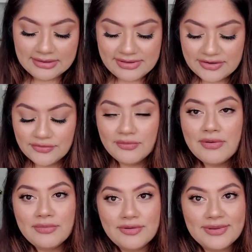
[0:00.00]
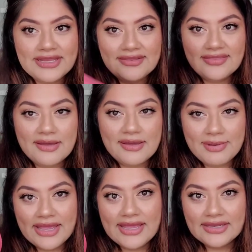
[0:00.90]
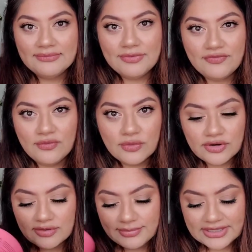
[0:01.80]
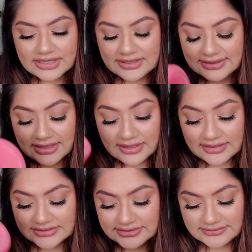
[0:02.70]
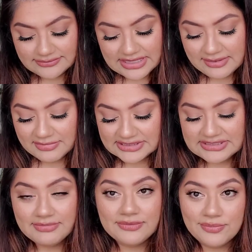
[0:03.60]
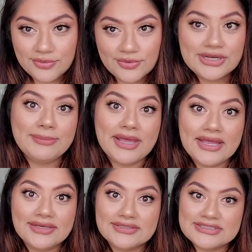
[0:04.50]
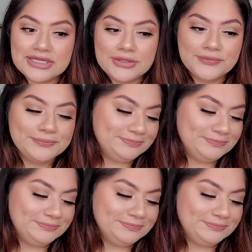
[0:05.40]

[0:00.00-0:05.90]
Um, I don't remember it being that bad before, but uh, it must have been pretty bad. So.